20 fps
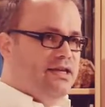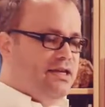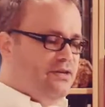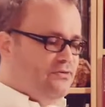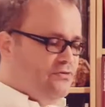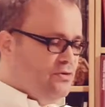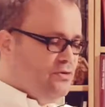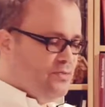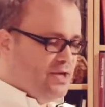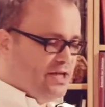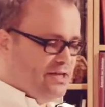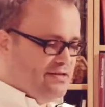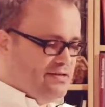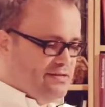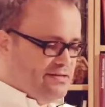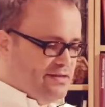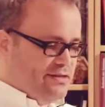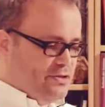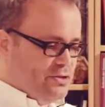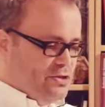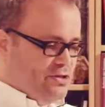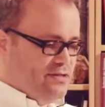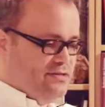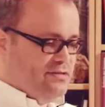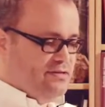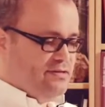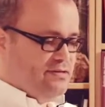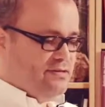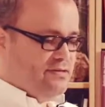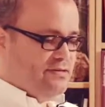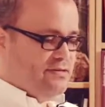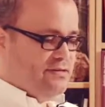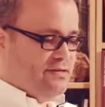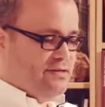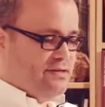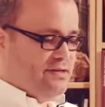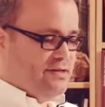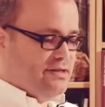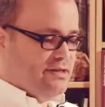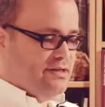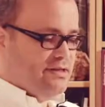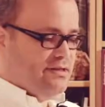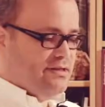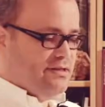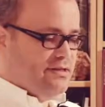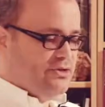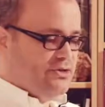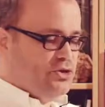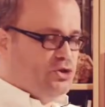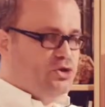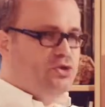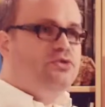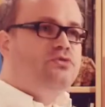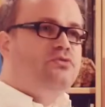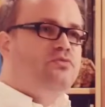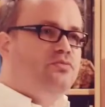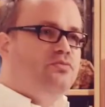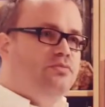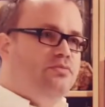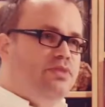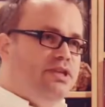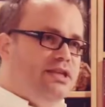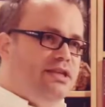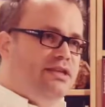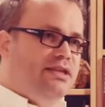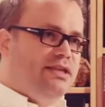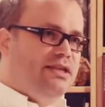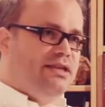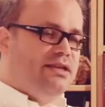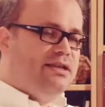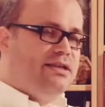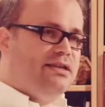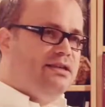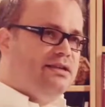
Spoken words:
If you make decisions, you should be